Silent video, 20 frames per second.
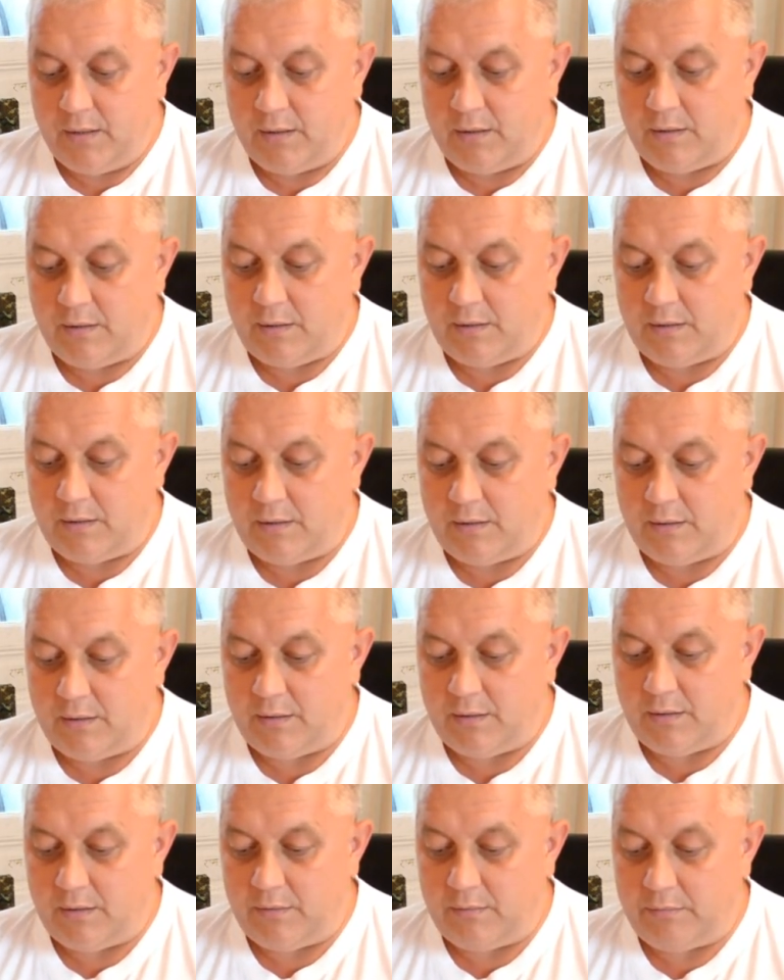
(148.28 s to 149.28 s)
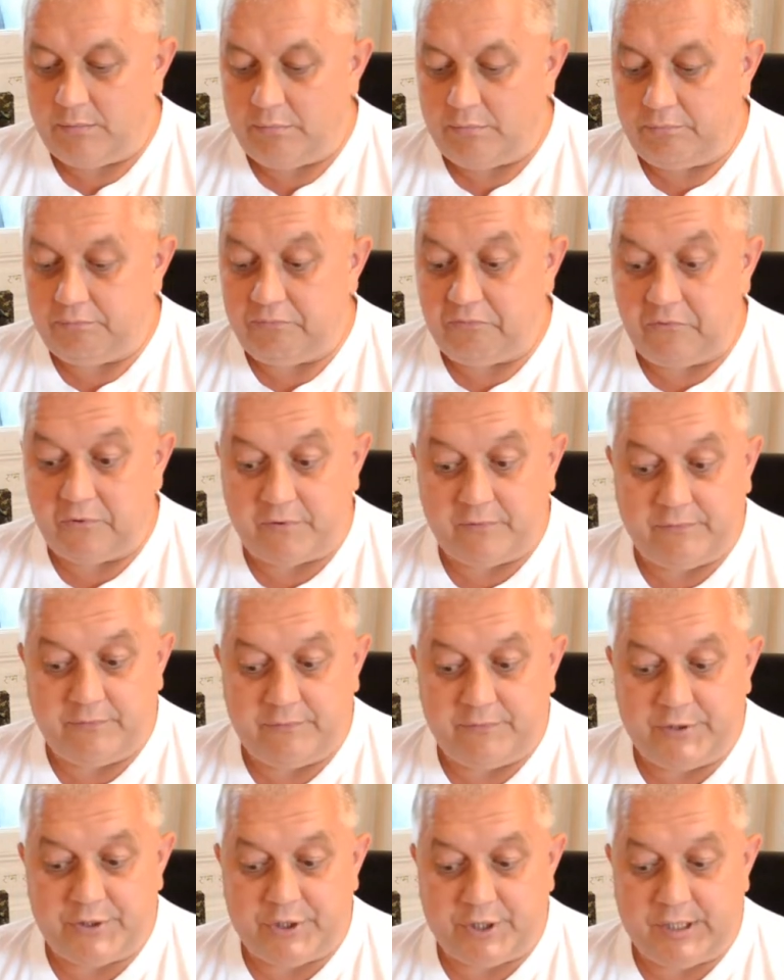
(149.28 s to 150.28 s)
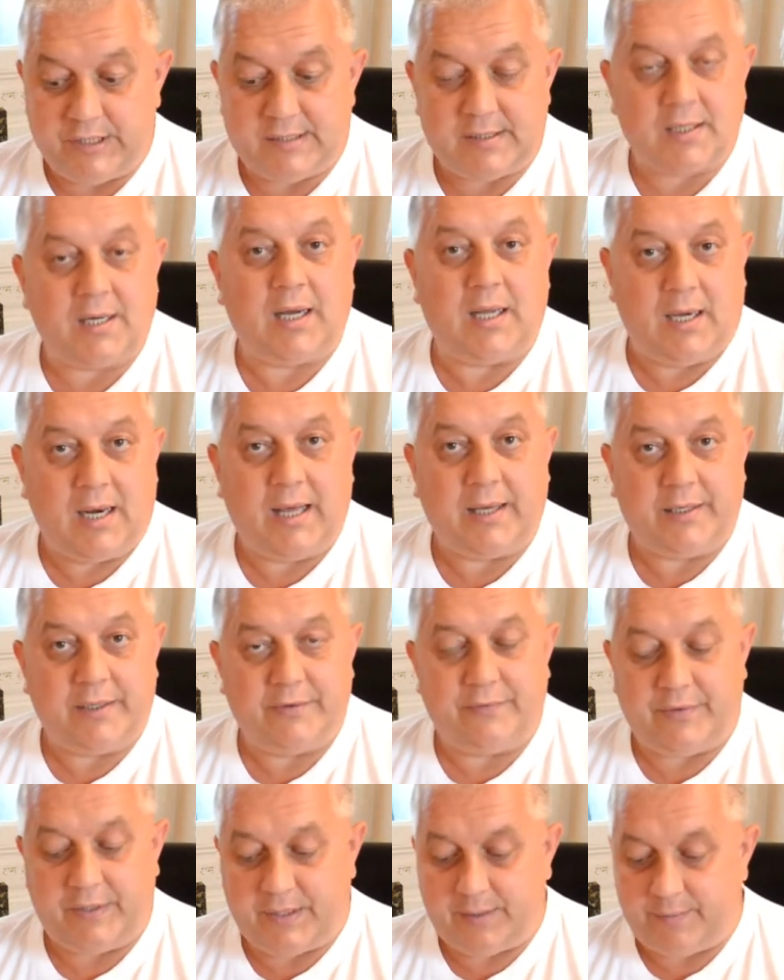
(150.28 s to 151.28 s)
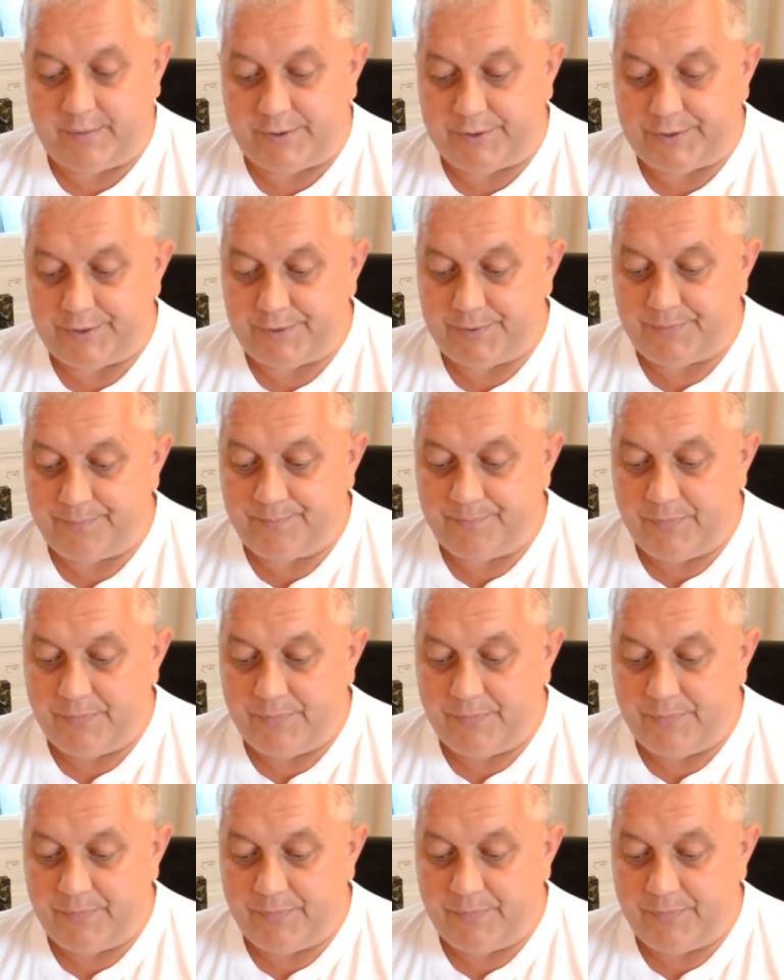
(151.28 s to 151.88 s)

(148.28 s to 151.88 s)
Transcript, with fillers: uh, for which reason I like it very much.